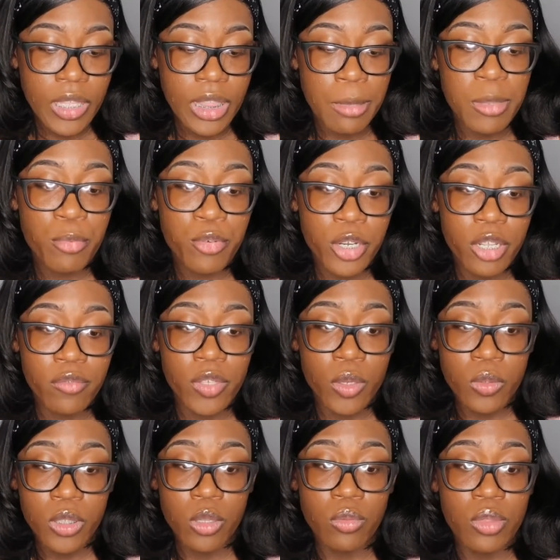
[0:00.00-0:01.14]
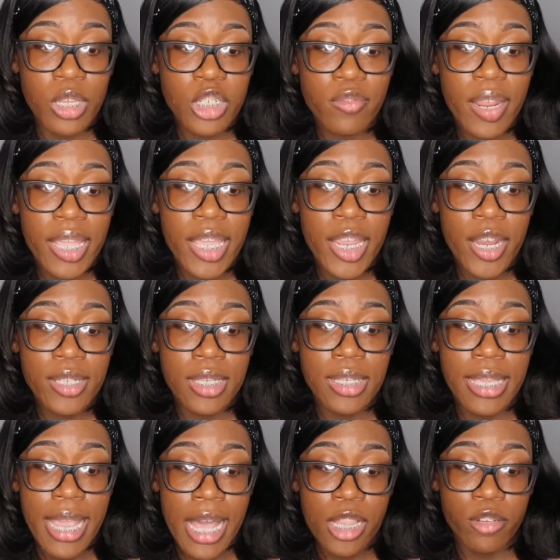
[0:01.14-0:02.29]
let me preview so this right here is a
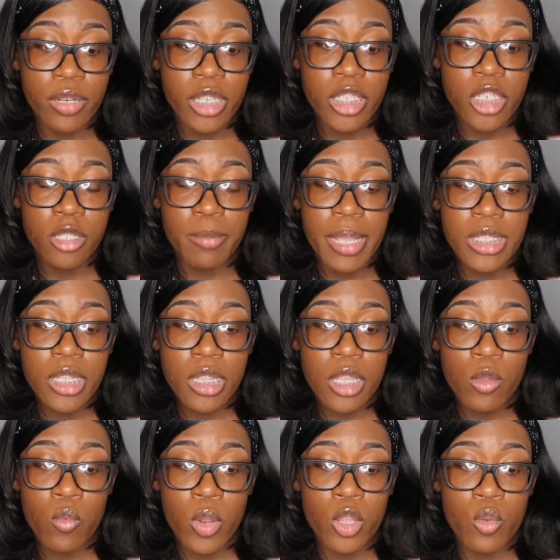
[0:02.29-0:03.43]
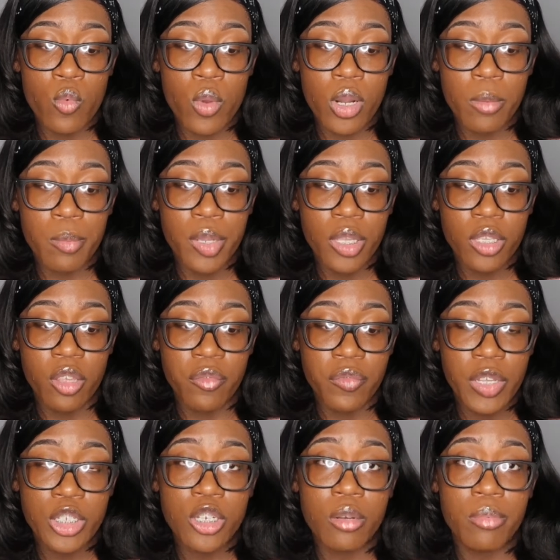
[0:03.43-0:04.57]
gallery it's just basically where you want to put your
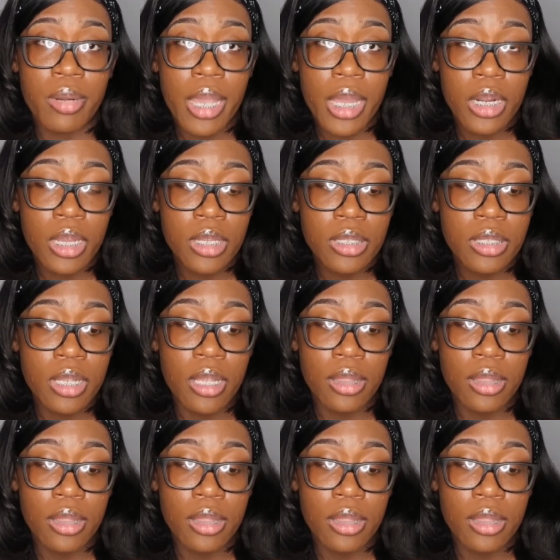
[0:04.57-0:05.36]
featured products